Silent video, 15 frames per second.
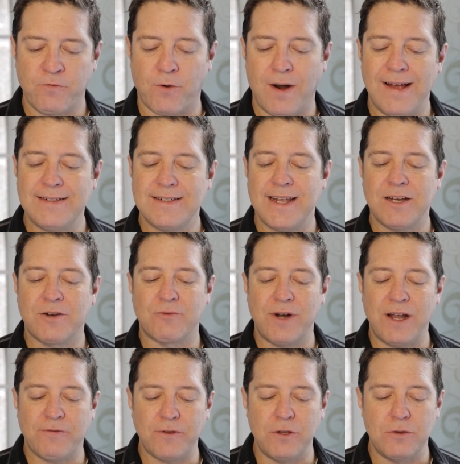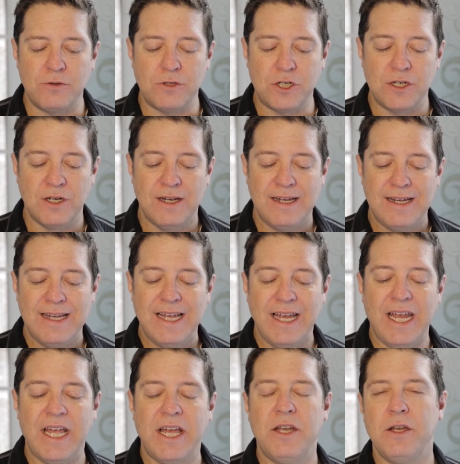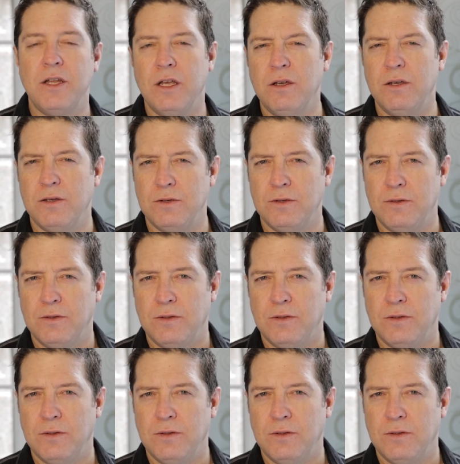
for I take refuge in you.